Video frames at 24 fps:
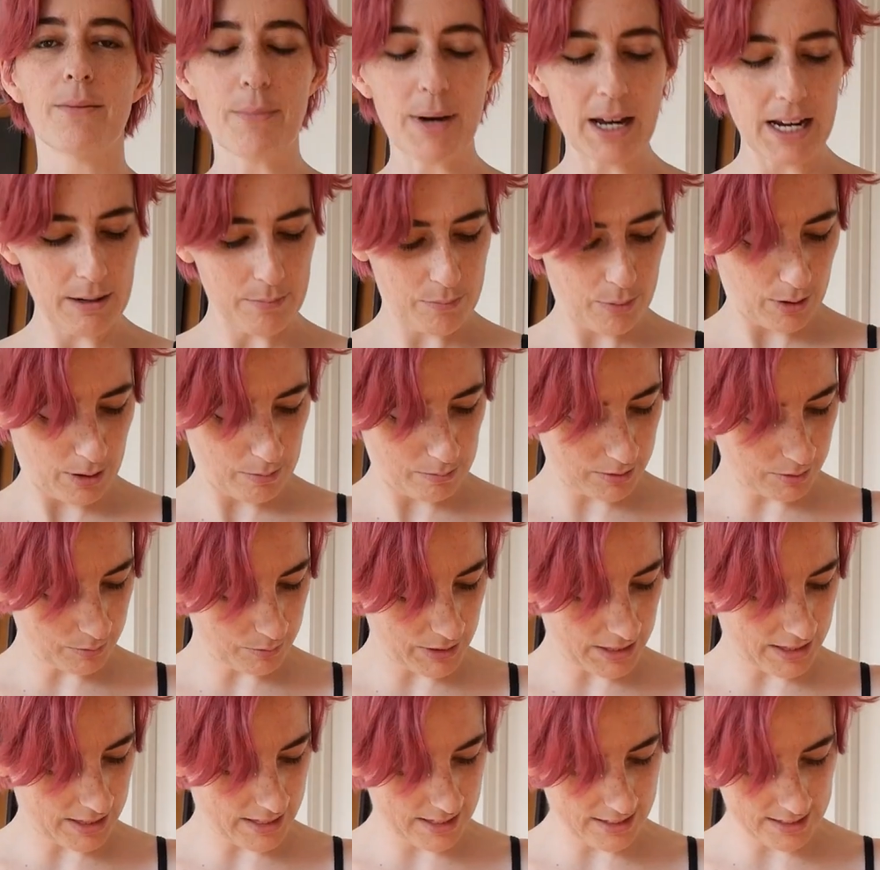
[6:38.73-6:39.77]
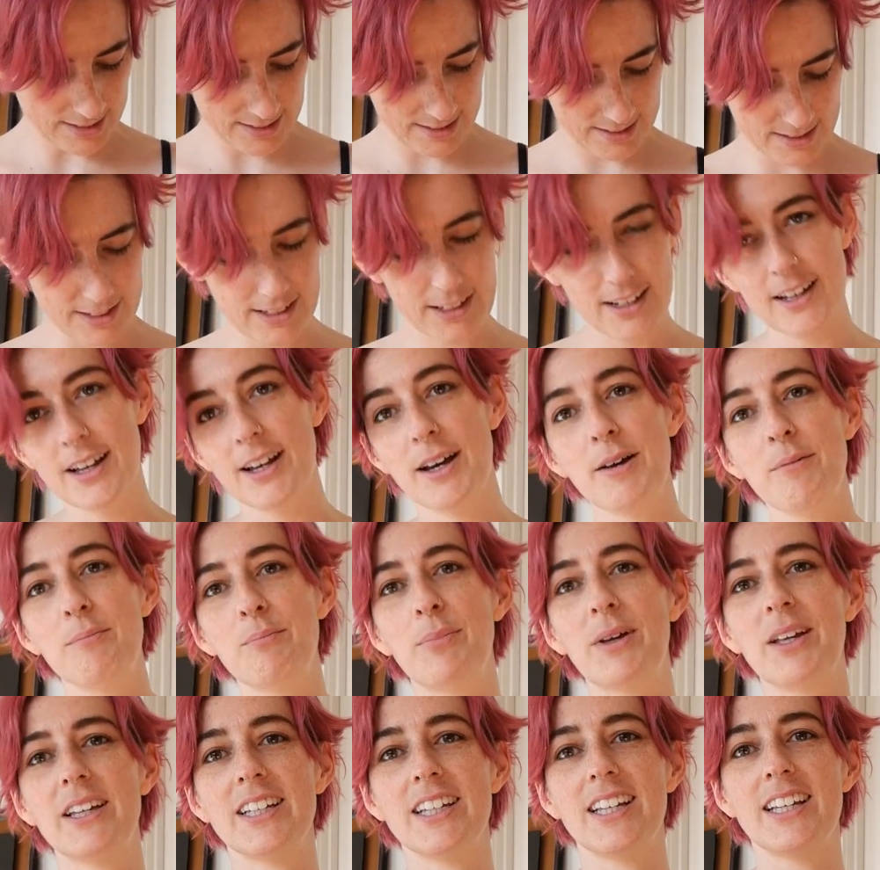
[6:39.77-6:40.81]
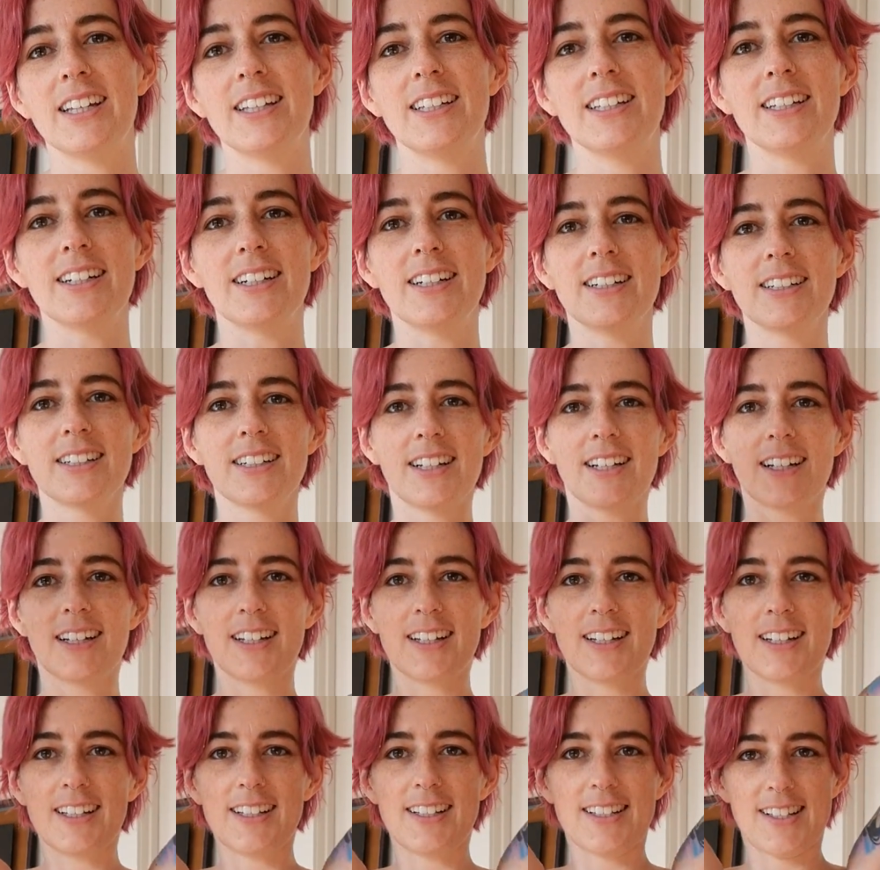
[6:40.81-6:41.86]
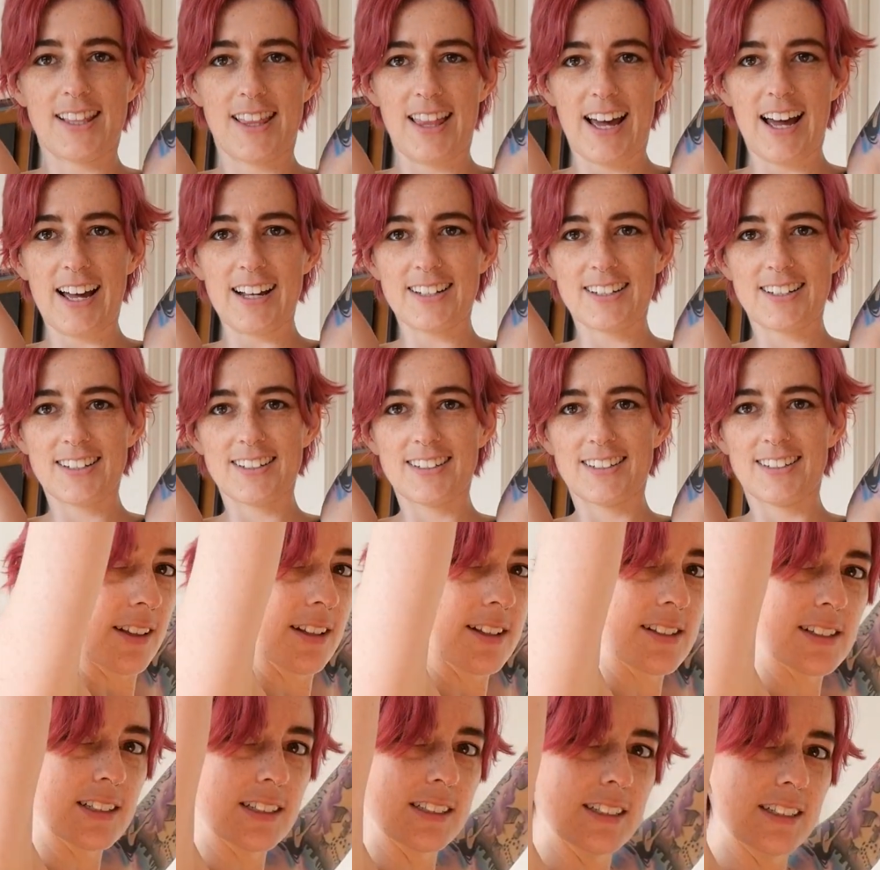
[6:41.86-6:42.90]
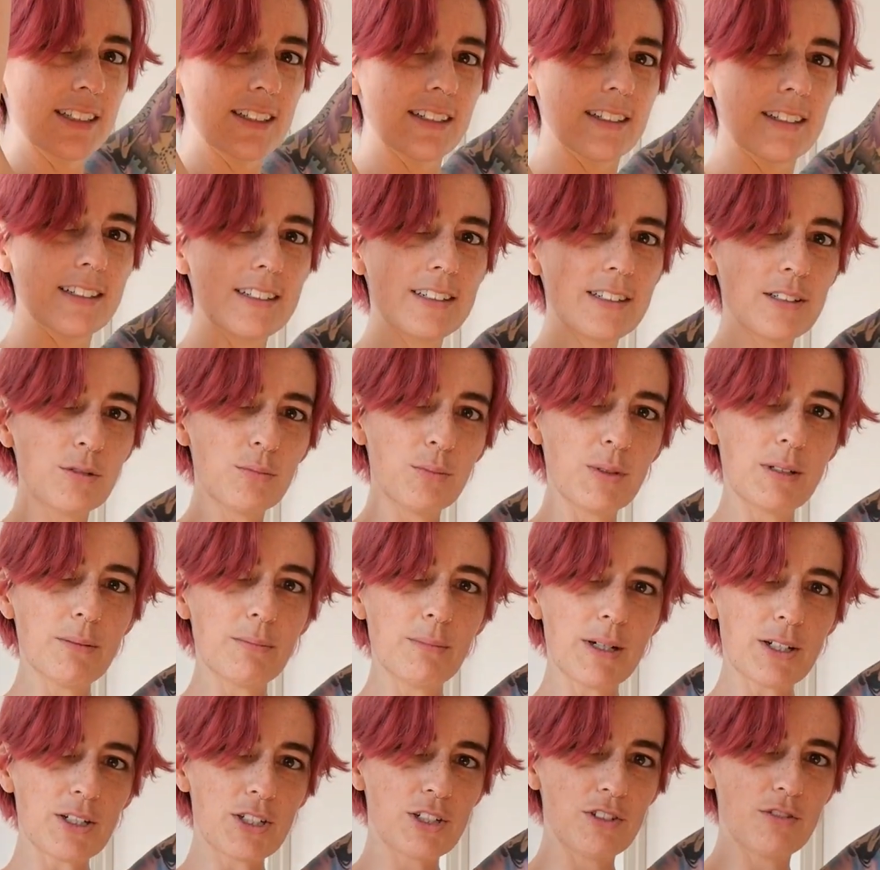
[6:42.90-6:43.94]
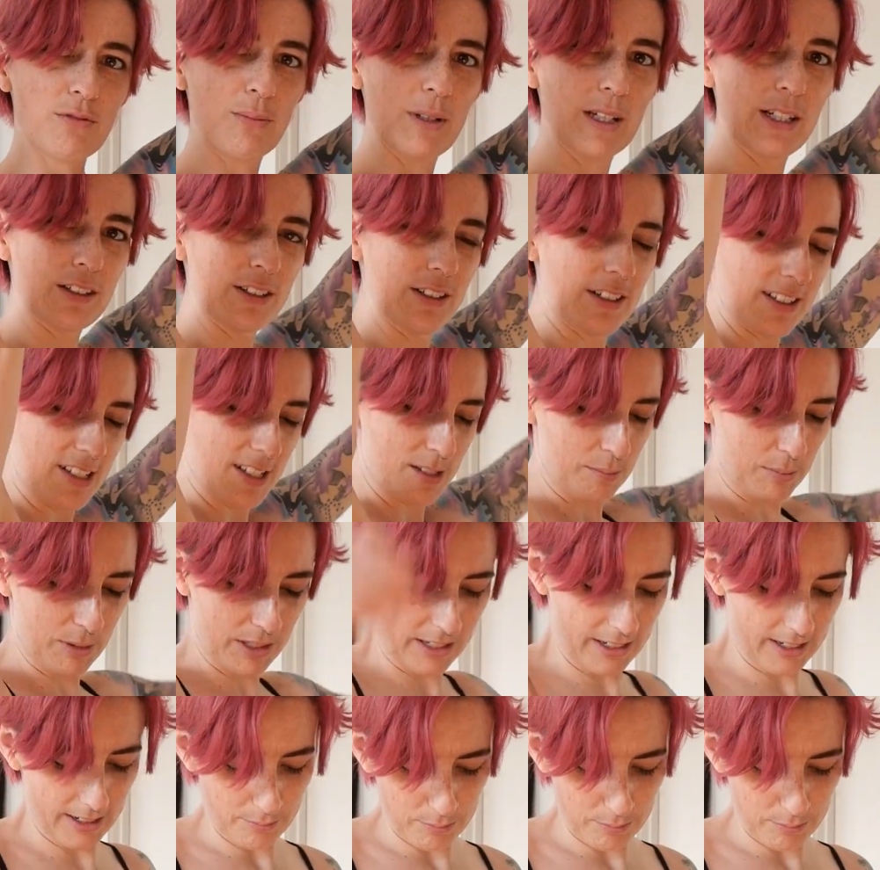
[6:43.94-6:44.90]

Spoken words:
main problem with this being here is that there's a little bit much of me on display.